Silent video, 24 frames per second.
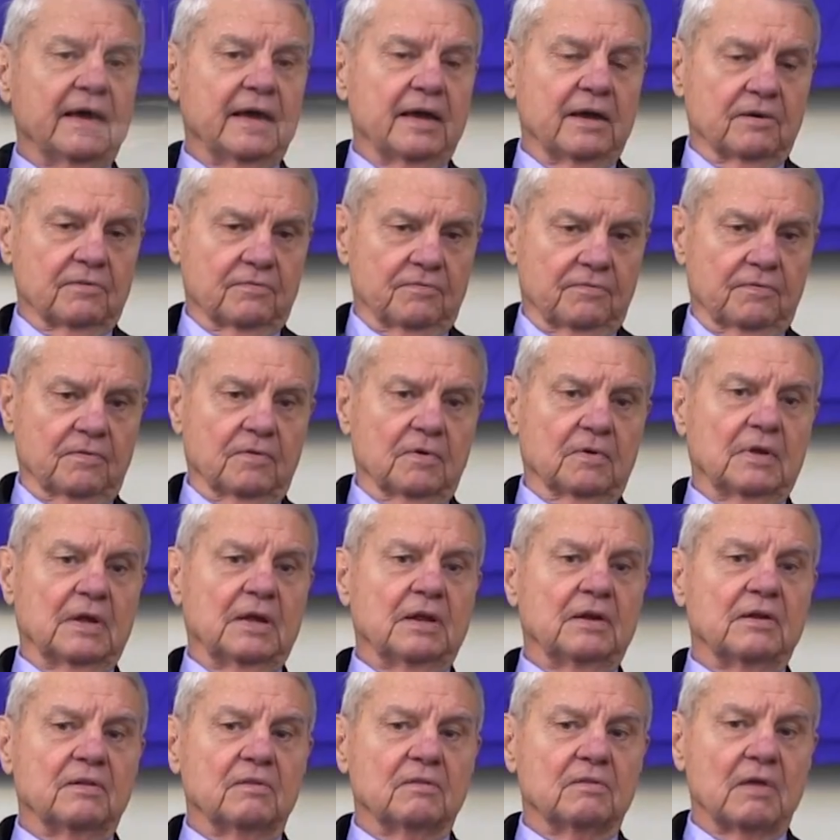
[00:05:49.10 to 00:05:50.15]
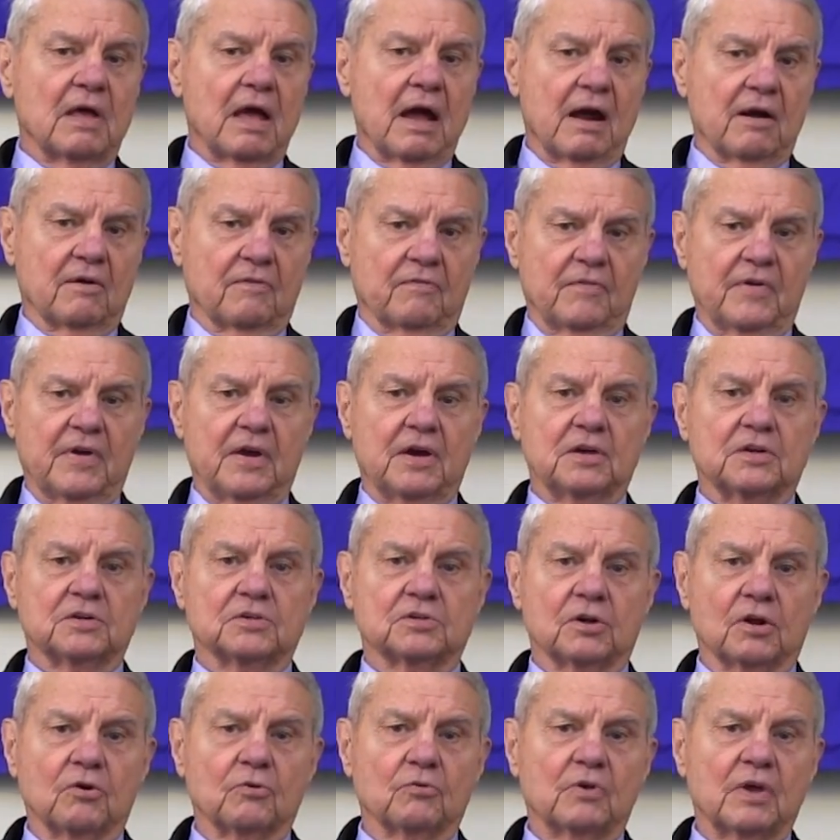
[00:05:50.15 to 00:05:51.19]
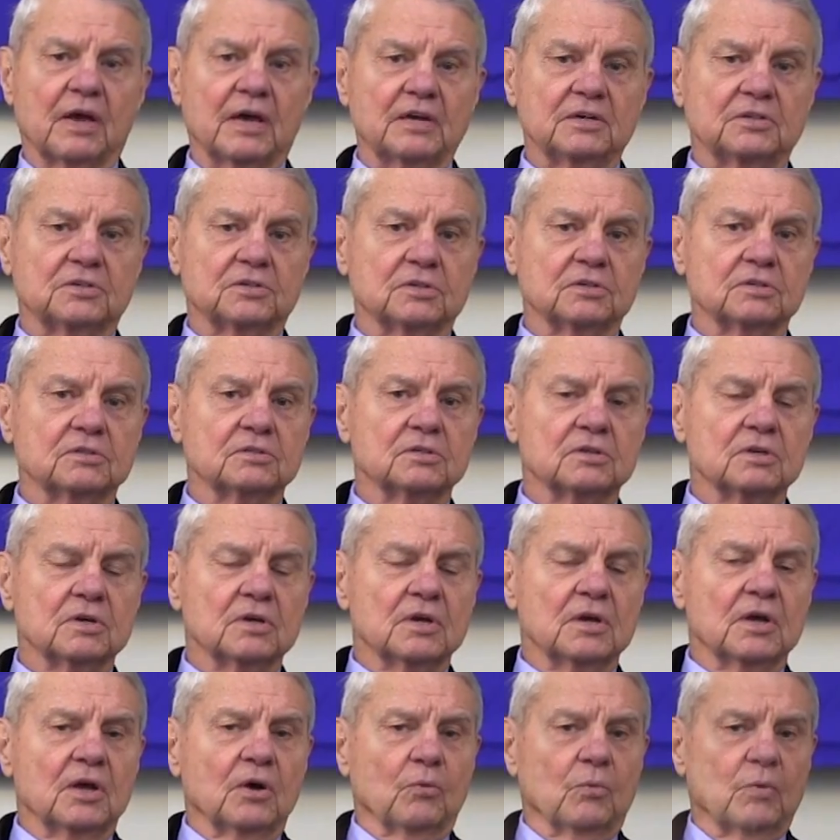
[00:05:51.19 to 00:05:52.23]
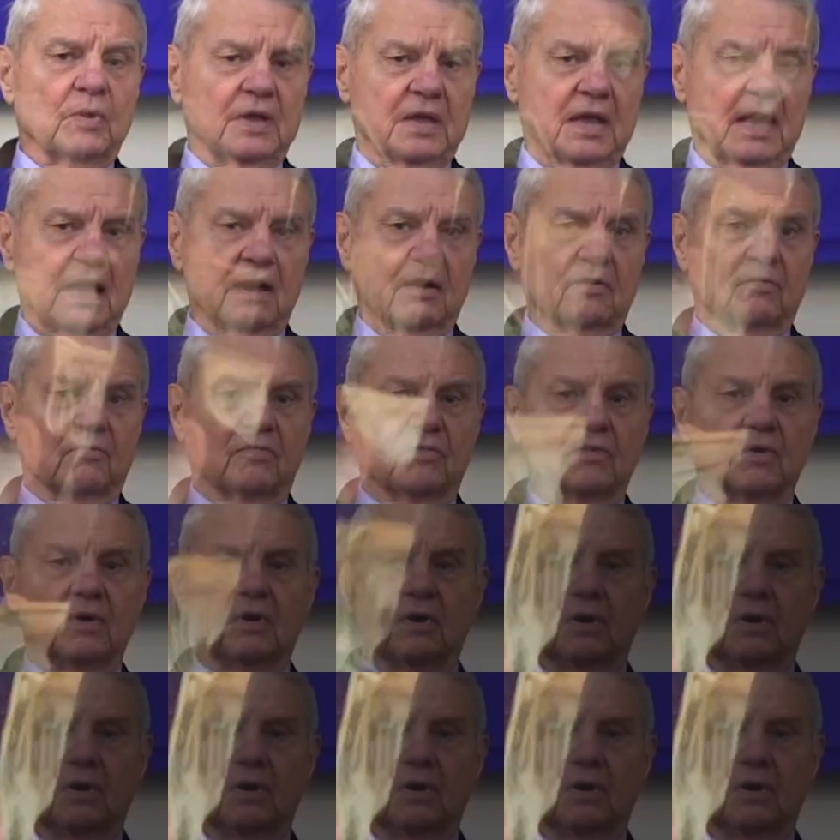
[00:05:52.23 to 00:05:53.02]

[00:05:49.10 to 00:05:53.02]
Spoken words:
have, in our various locations, we have